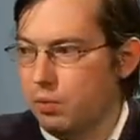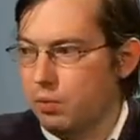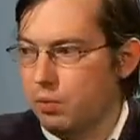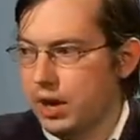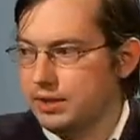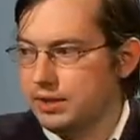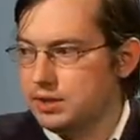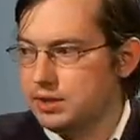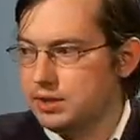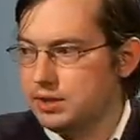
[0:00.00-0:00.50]

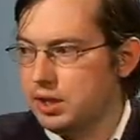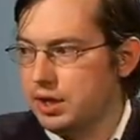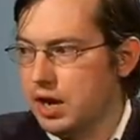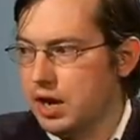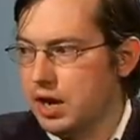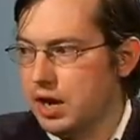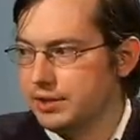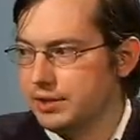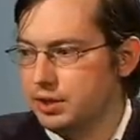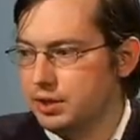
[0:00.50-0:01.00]
white's
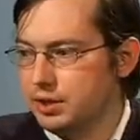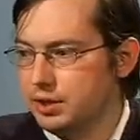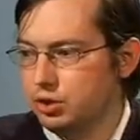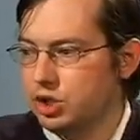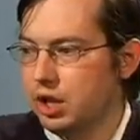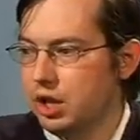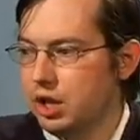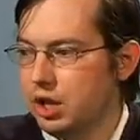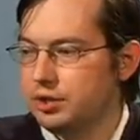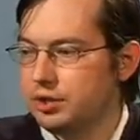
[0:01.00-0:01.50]
king has no
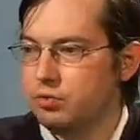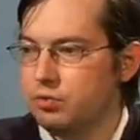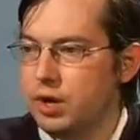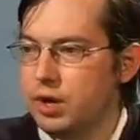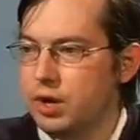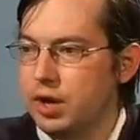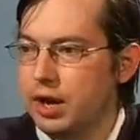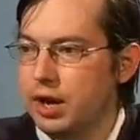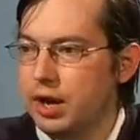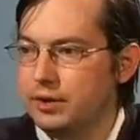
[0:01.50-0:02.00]

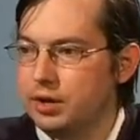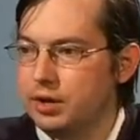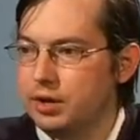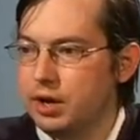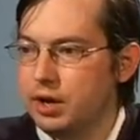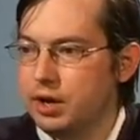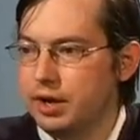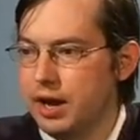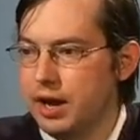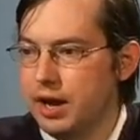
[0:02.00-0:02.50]
shelter, and
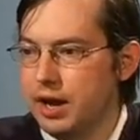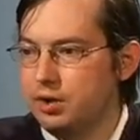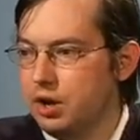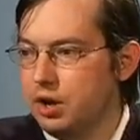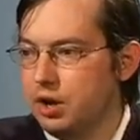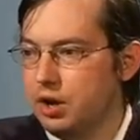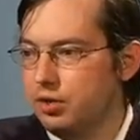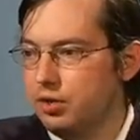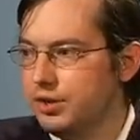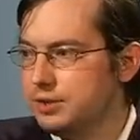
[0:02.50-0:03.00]
again
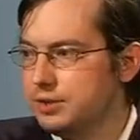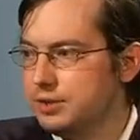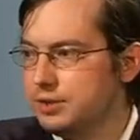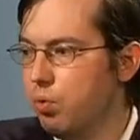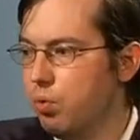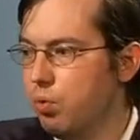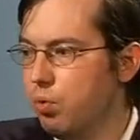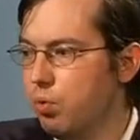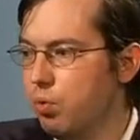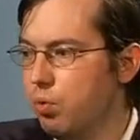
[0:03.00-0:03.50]
this
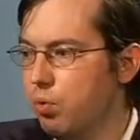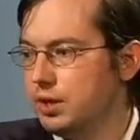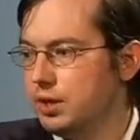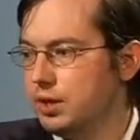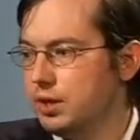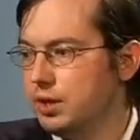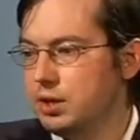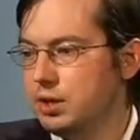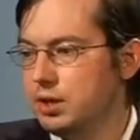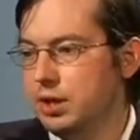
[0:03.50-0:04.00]
pawn
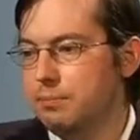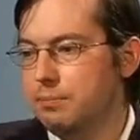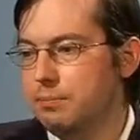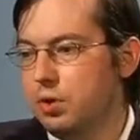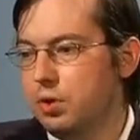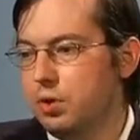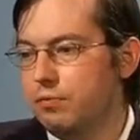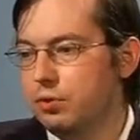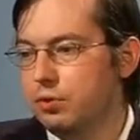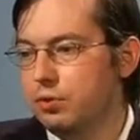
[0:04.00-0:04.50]

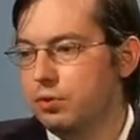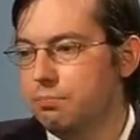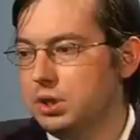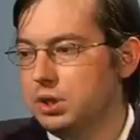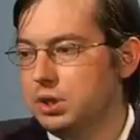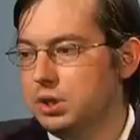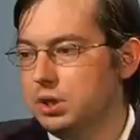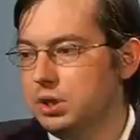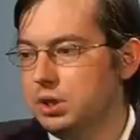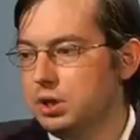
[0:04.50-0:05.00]
endgame
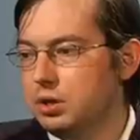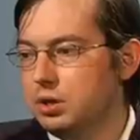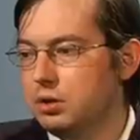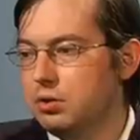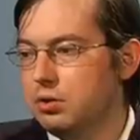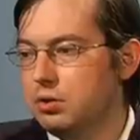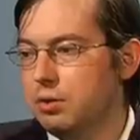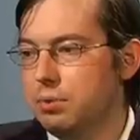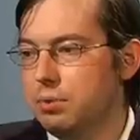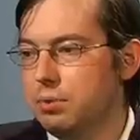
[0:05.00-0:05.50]
would be
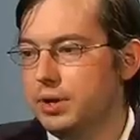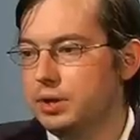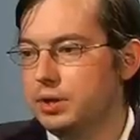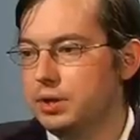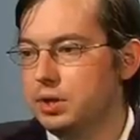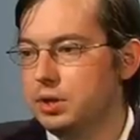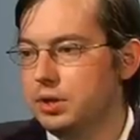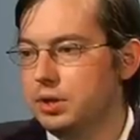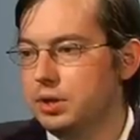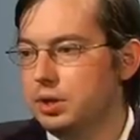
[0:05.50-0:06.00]

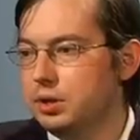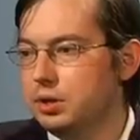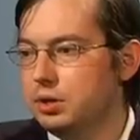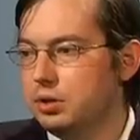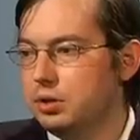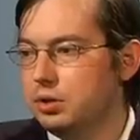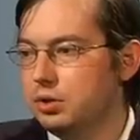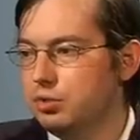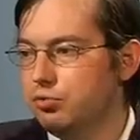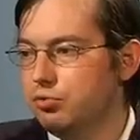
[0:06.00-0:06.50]
completely
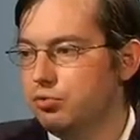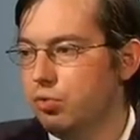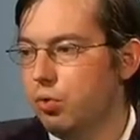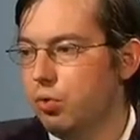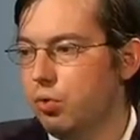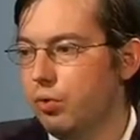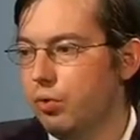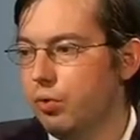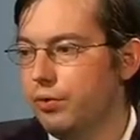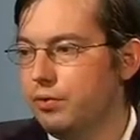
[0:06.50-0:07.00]

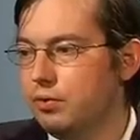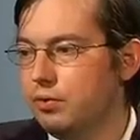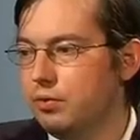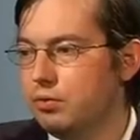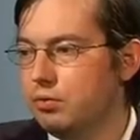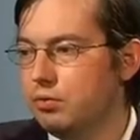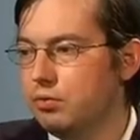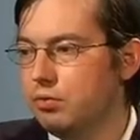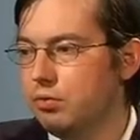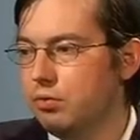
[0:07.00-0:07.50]
drawn,
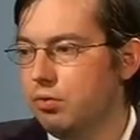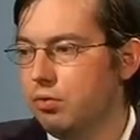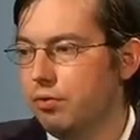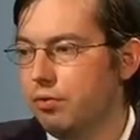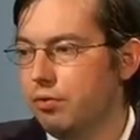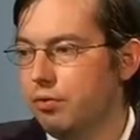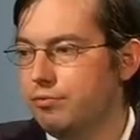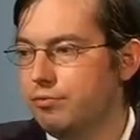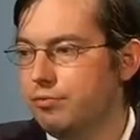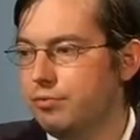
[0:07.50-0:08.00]

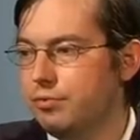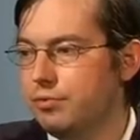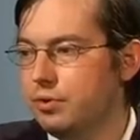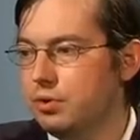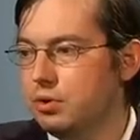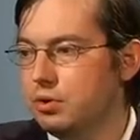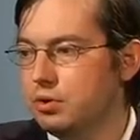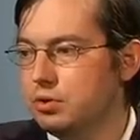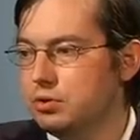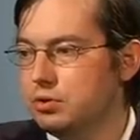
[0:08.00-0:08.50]
of
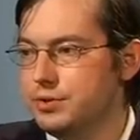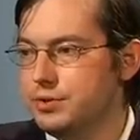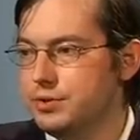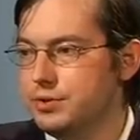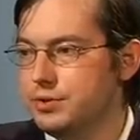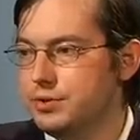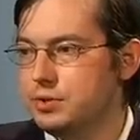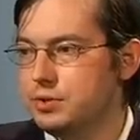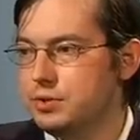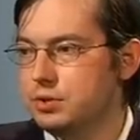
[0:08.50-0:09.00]

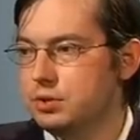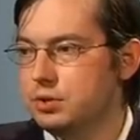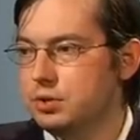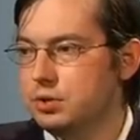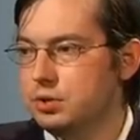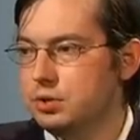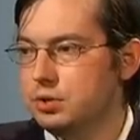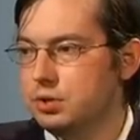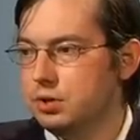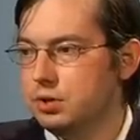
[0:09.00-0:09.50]
course.
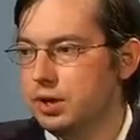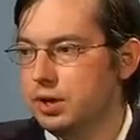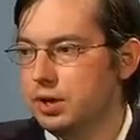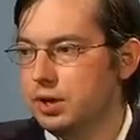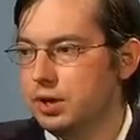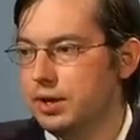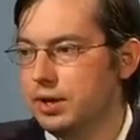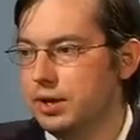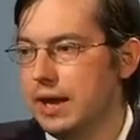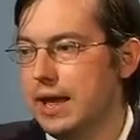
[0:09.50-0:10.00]

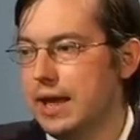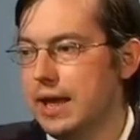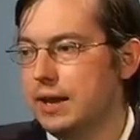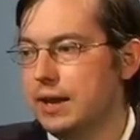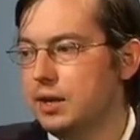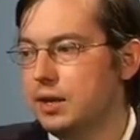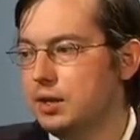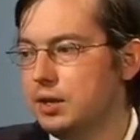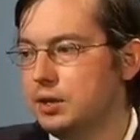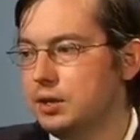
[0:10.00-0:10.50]
And
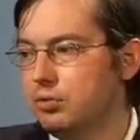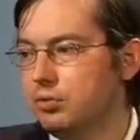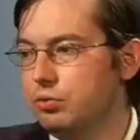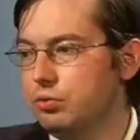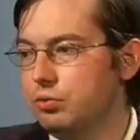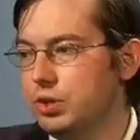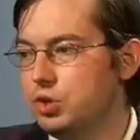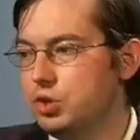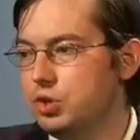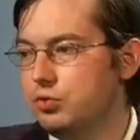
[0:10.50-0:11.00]
again
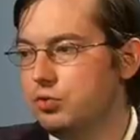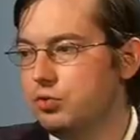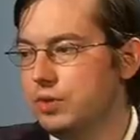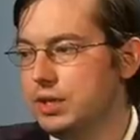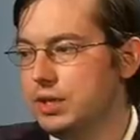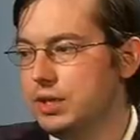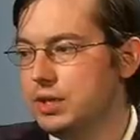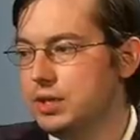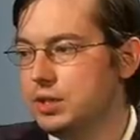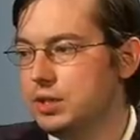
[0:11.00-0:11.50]
you
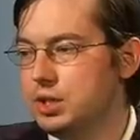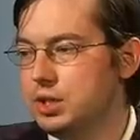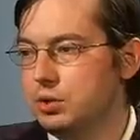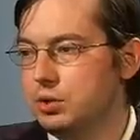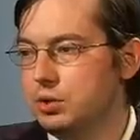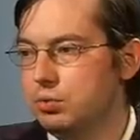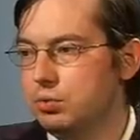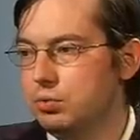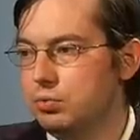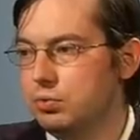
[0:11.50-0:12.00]
retreat
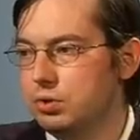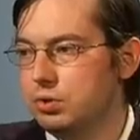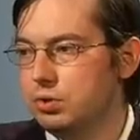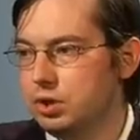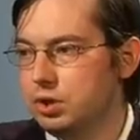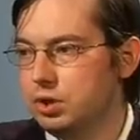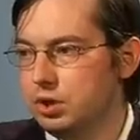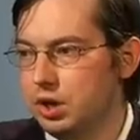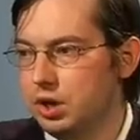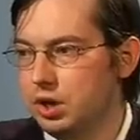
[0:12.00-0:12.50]
to
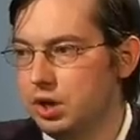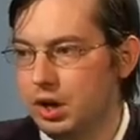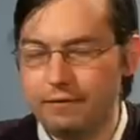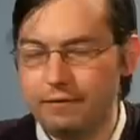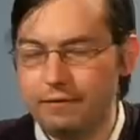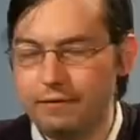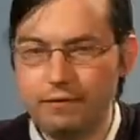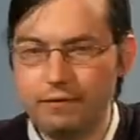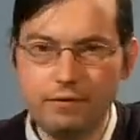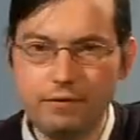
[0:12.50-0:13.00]

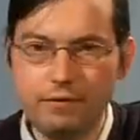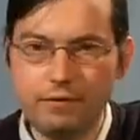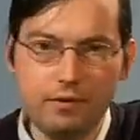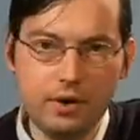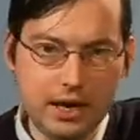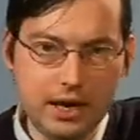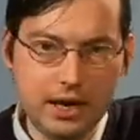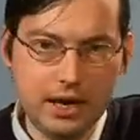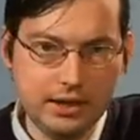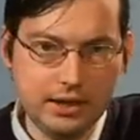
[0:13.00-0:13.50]

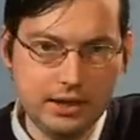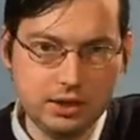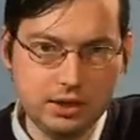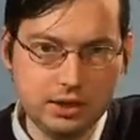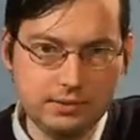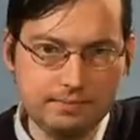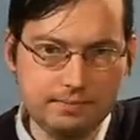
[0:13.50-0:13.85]
f8.